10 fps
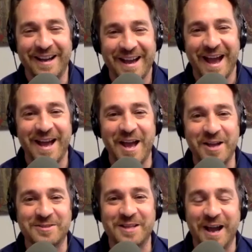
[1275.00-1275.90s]

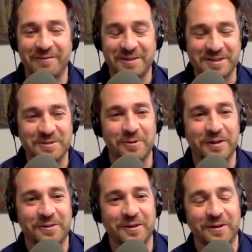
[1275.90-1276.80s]
as they obviously
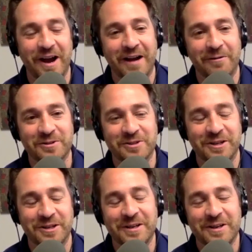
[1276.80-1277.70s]
want their Irish
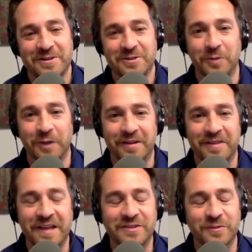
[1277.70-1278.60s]
to win.
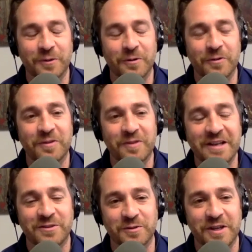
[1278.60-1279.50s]
Thanks for
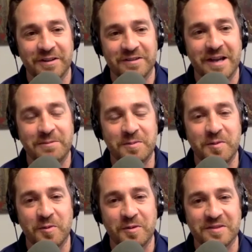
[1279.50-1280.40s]
taking the time to
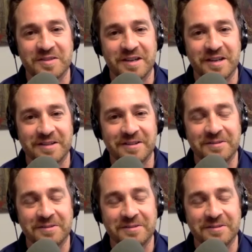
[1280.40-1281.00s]
be with us today, Dylan.